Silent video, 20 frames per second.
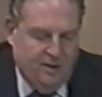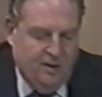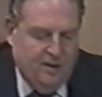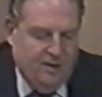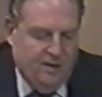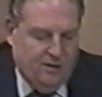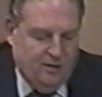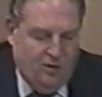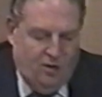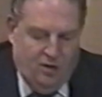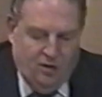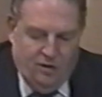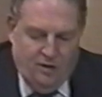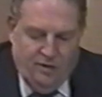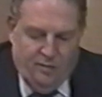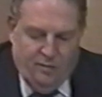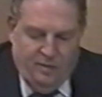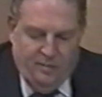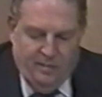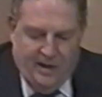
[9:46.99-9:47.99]
longer,
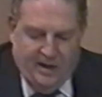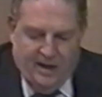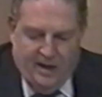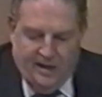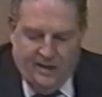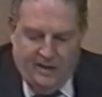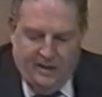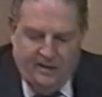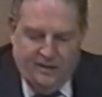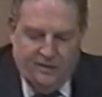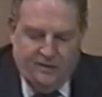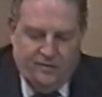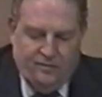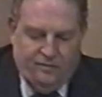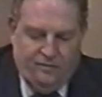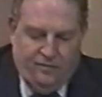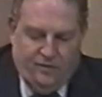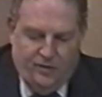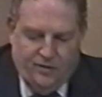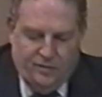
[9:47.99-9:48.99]
and we may not need this
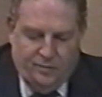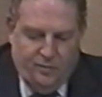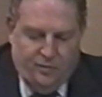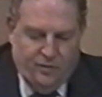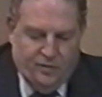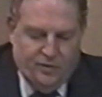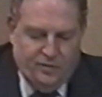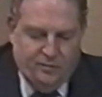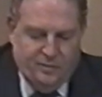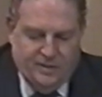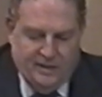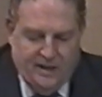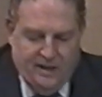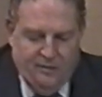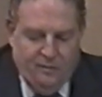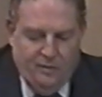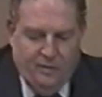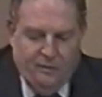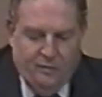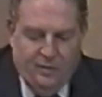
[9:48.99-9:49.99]
first portion. But
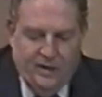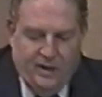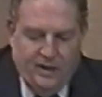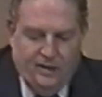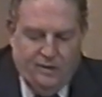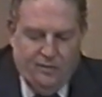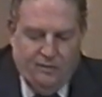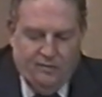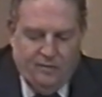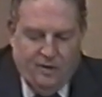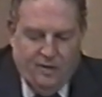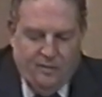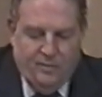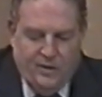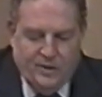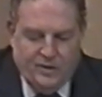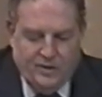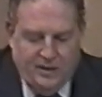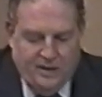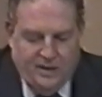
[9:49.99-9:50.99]
then we really do very
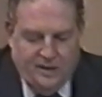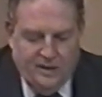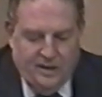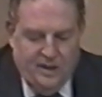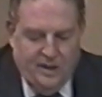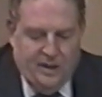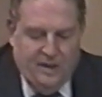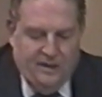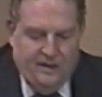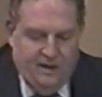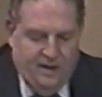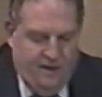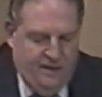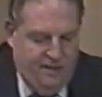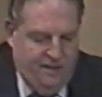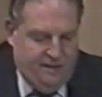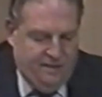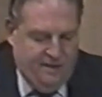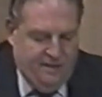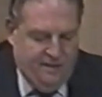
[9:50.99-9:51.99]
much need the other
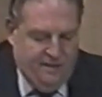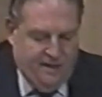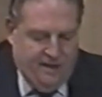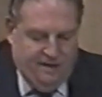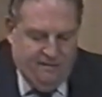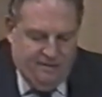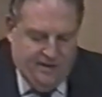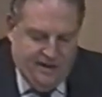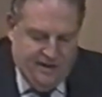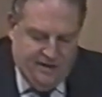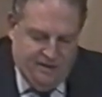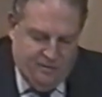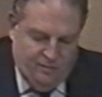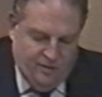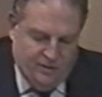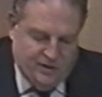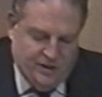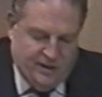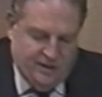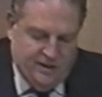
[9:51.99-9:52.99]
thing that I've added,
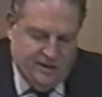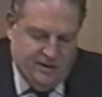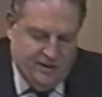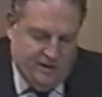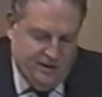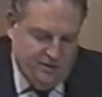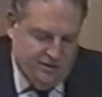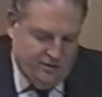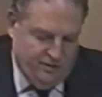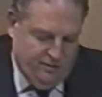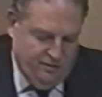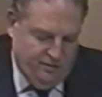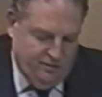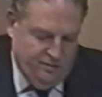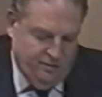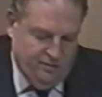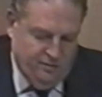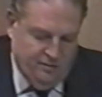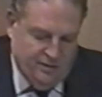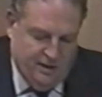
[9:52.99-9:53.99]
which I did not show
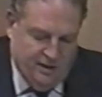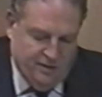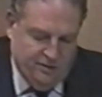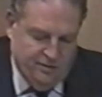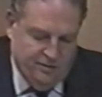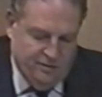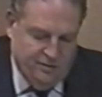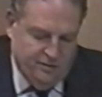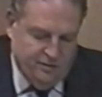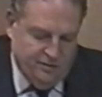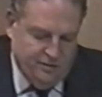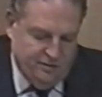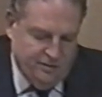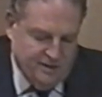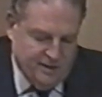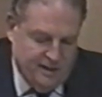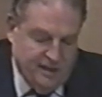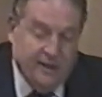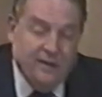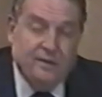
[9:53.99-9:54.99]
to Dr. Jonas because
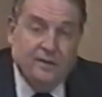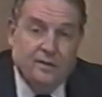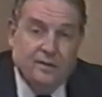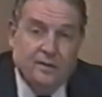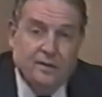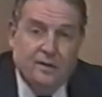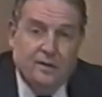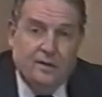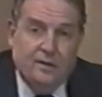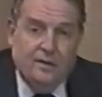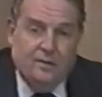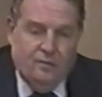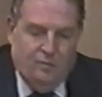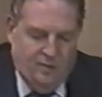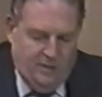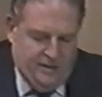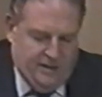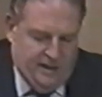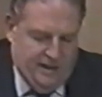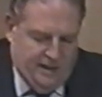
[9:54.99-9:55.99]
I hadn't
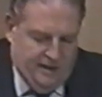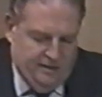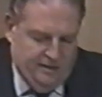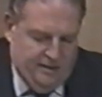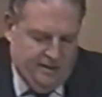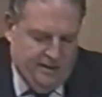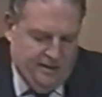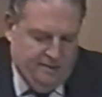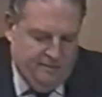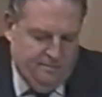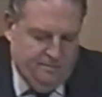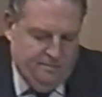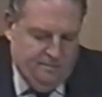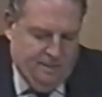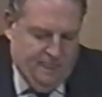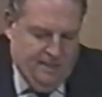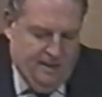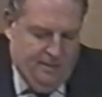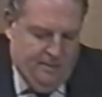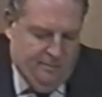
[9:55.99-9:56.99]
worked it out yet.
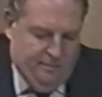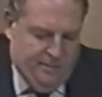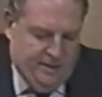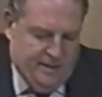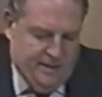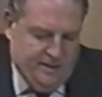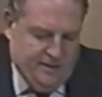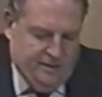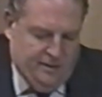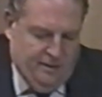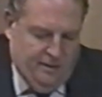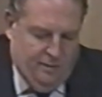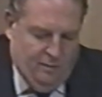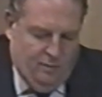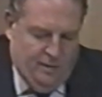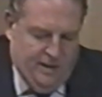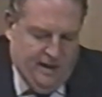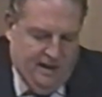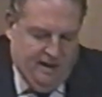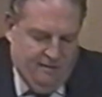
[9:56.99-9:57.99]
But
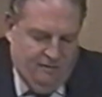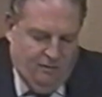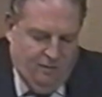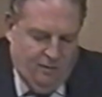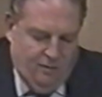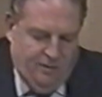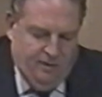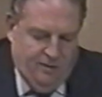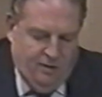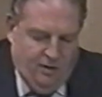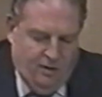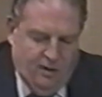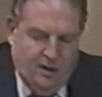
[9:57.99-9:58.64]
we have what we call a